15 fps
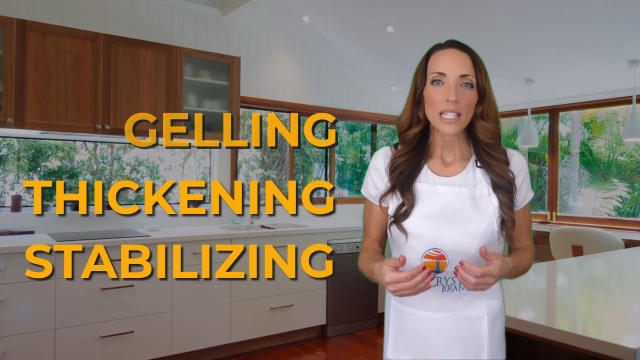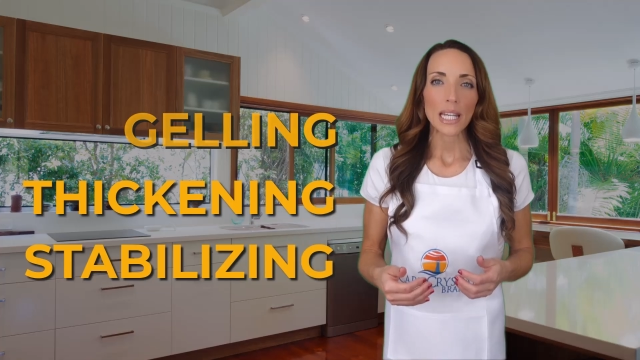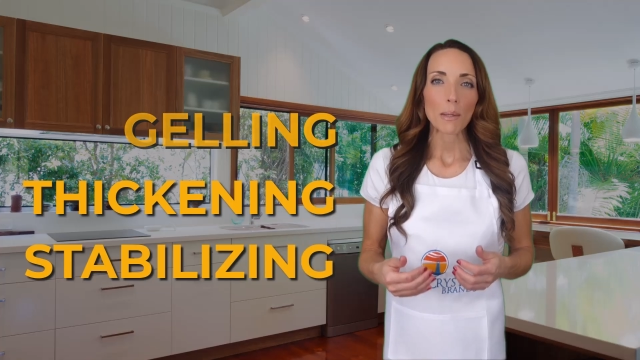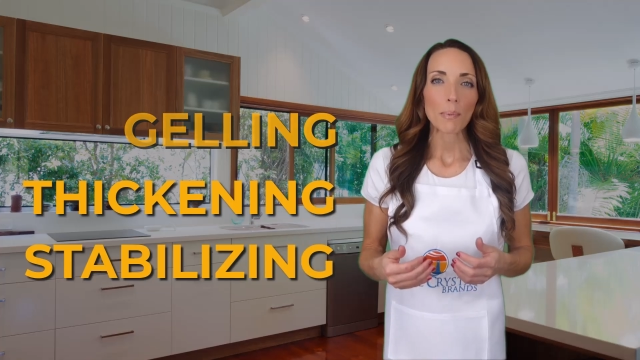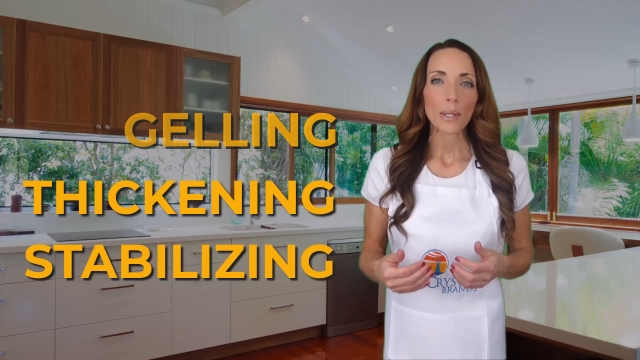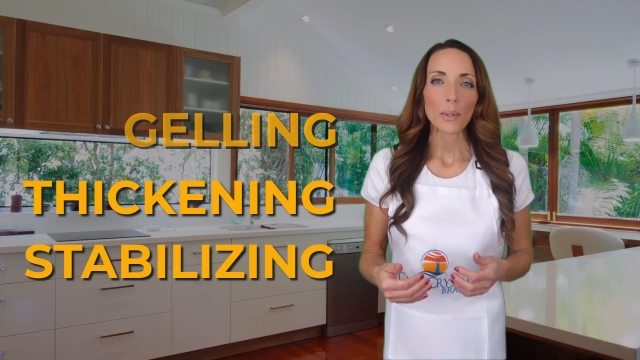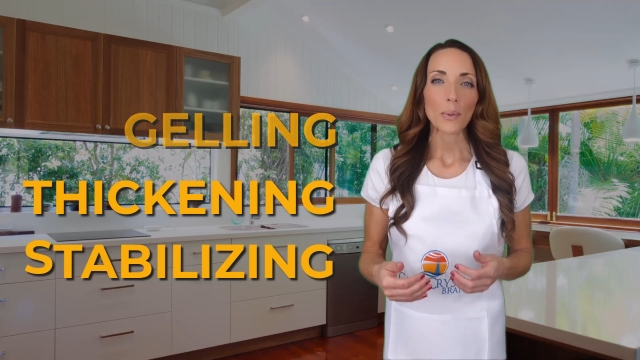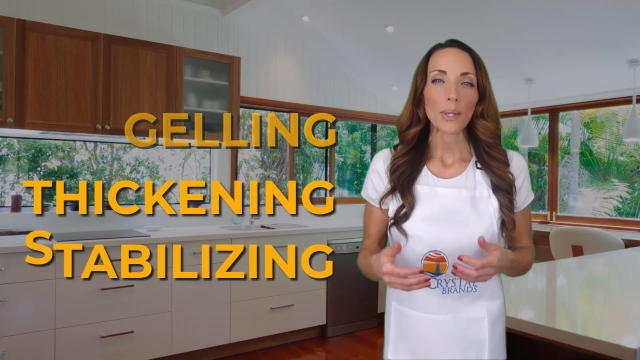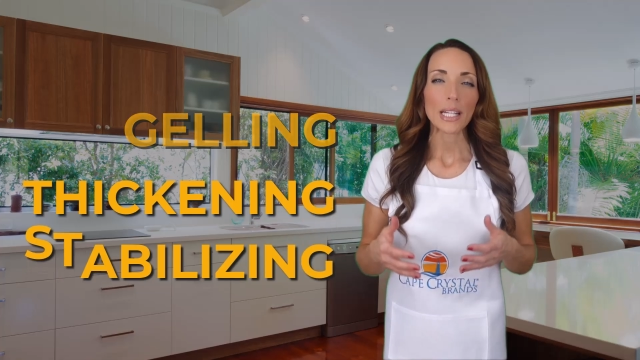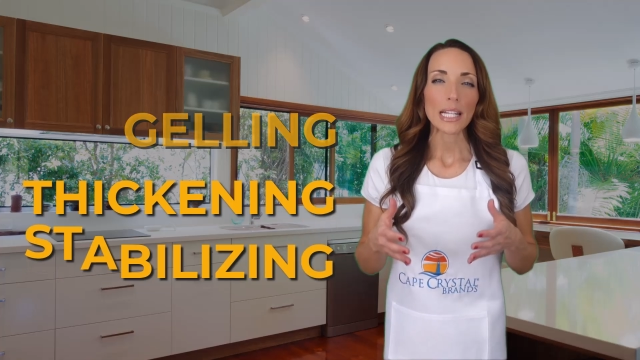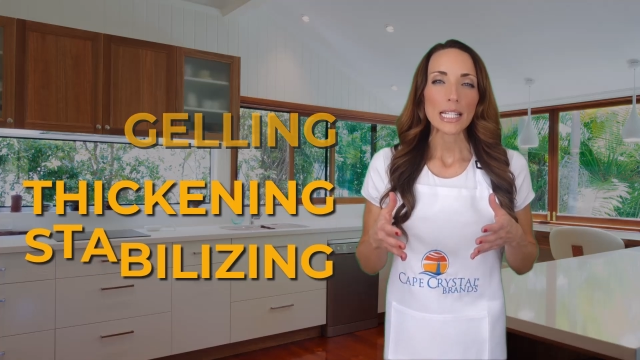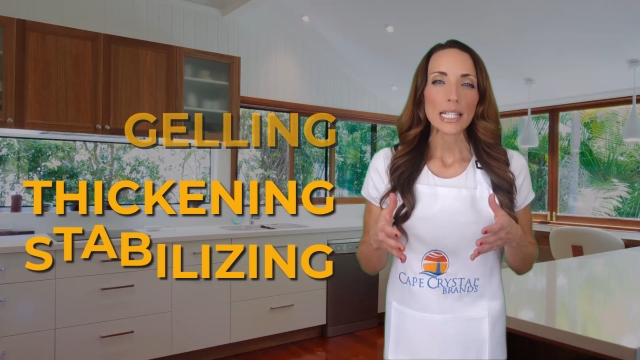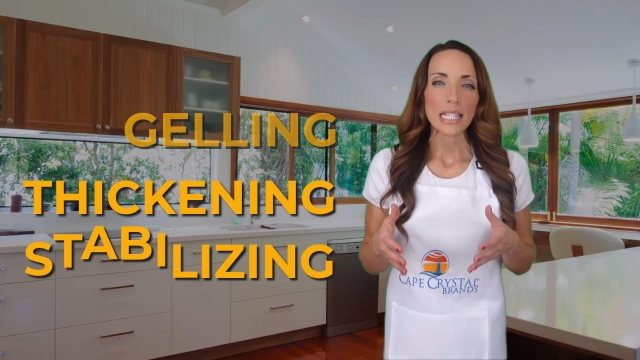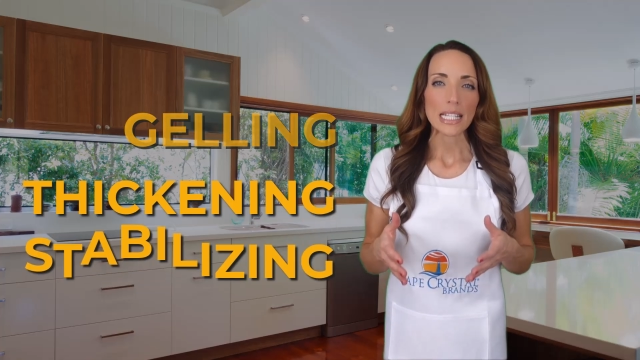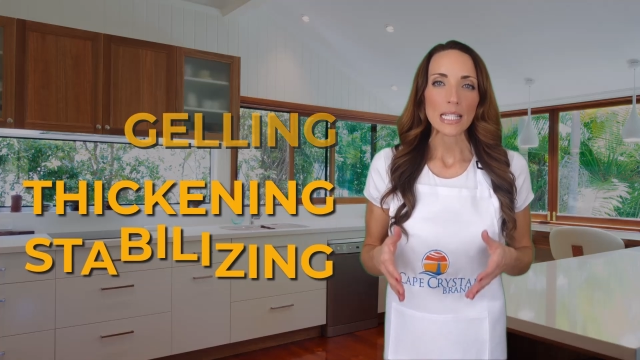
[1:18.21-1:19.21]
keep
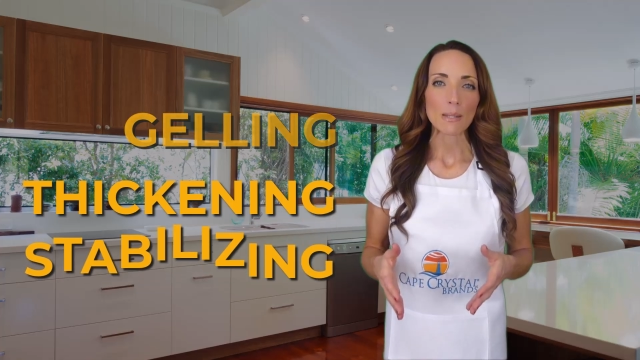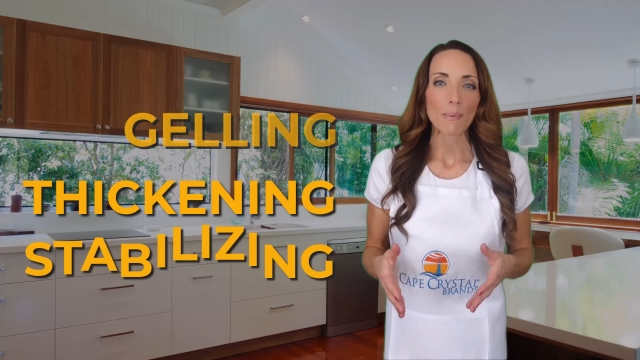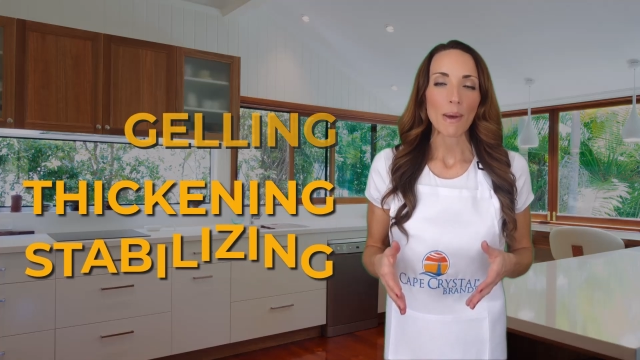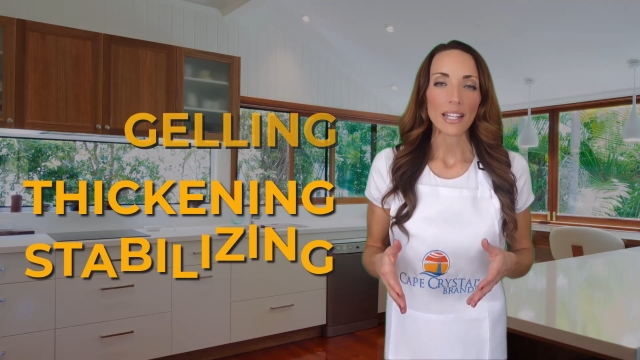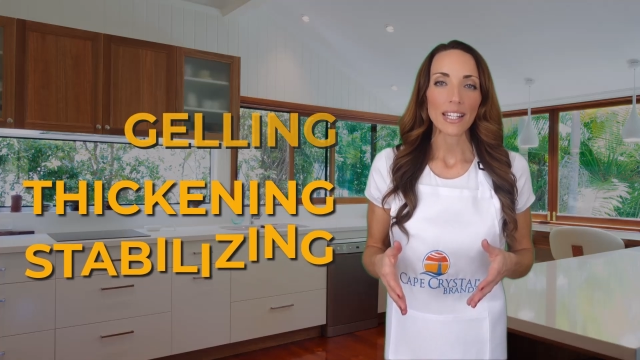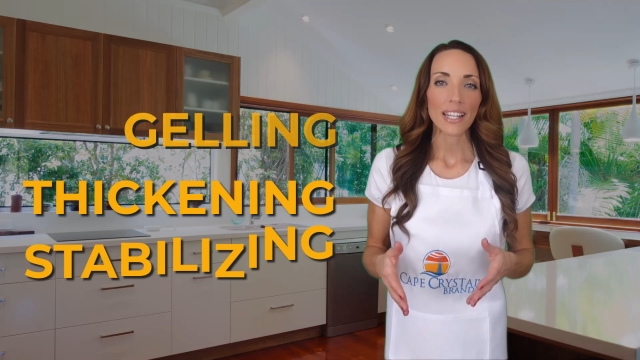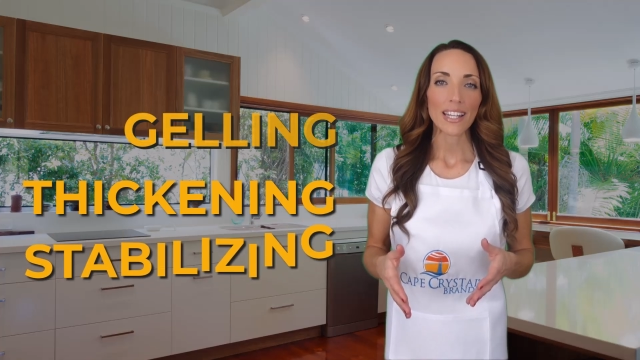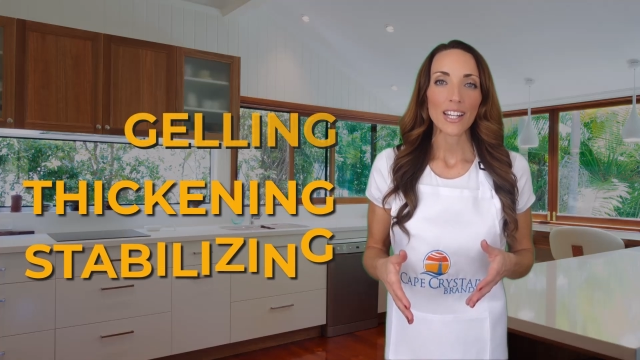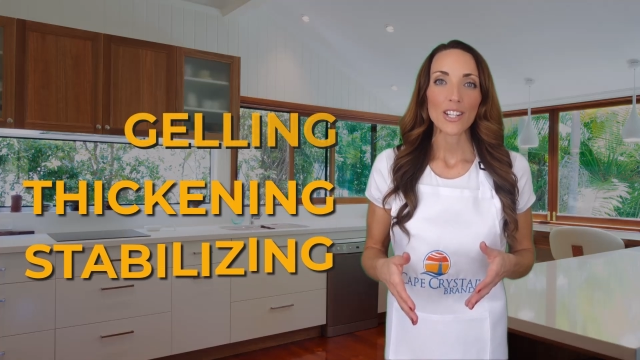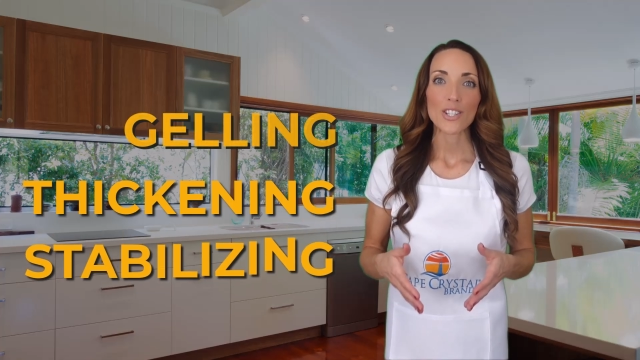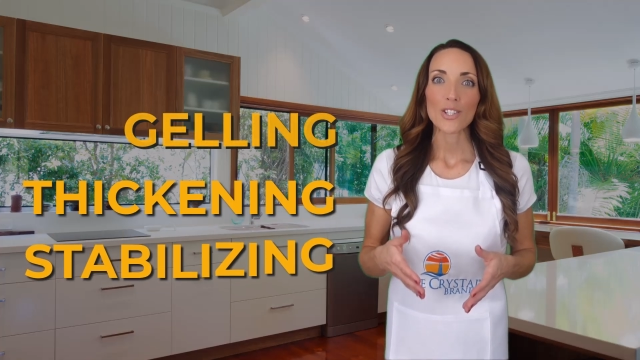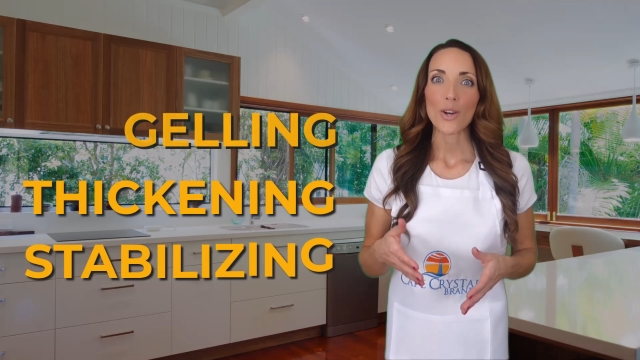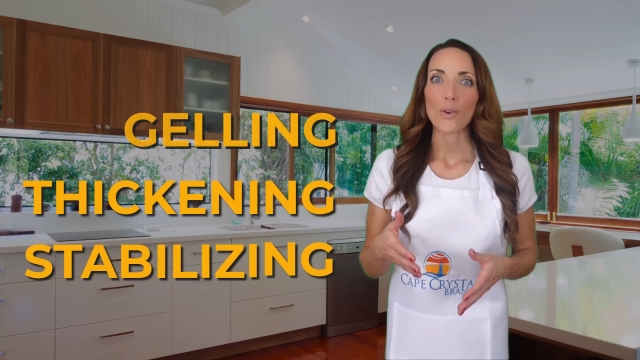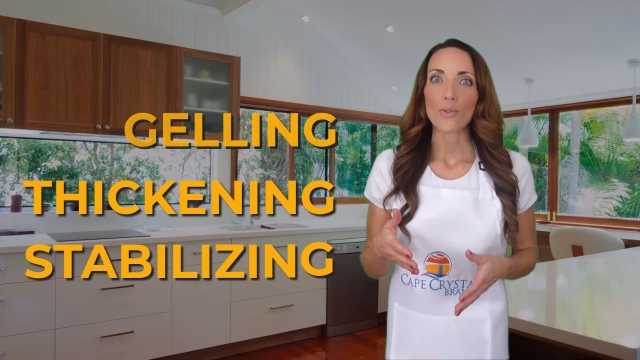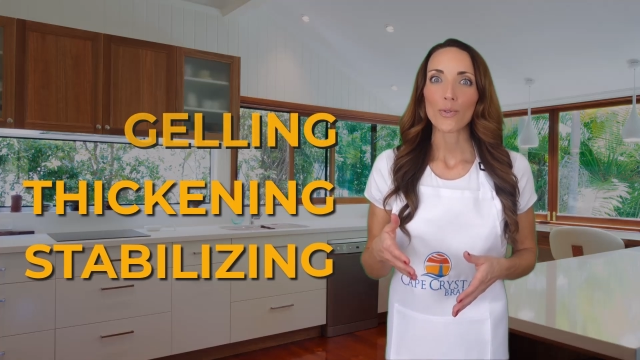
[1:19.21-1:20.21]
ingredients suspended
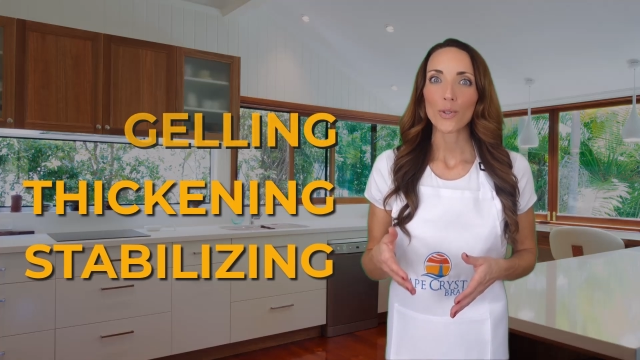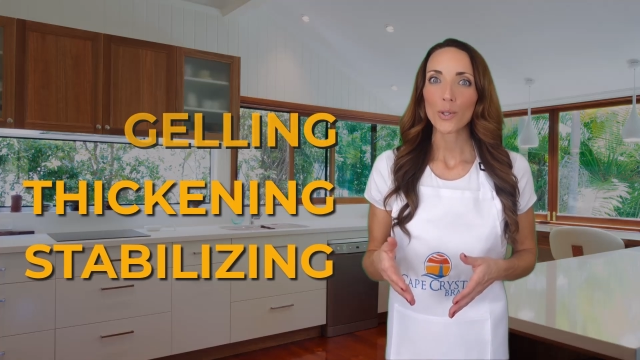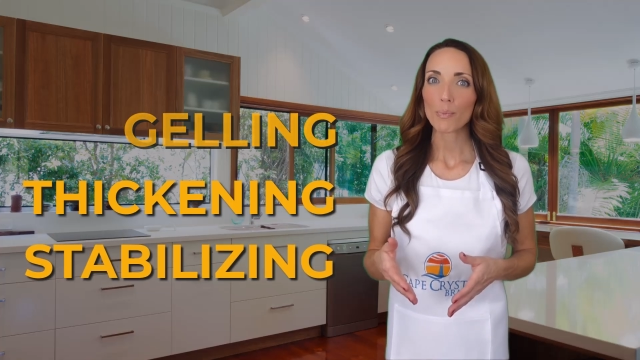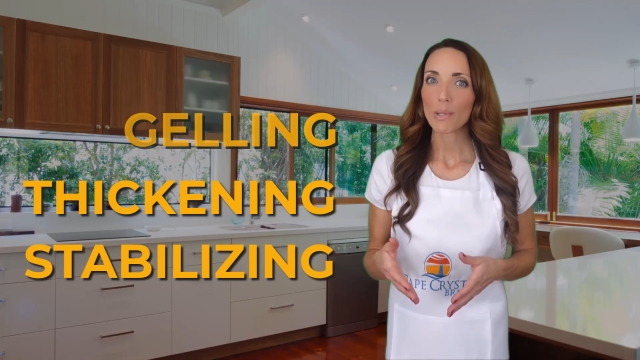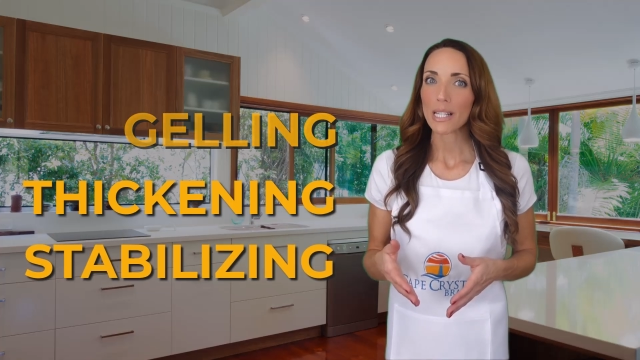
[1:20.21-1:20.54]
so fruit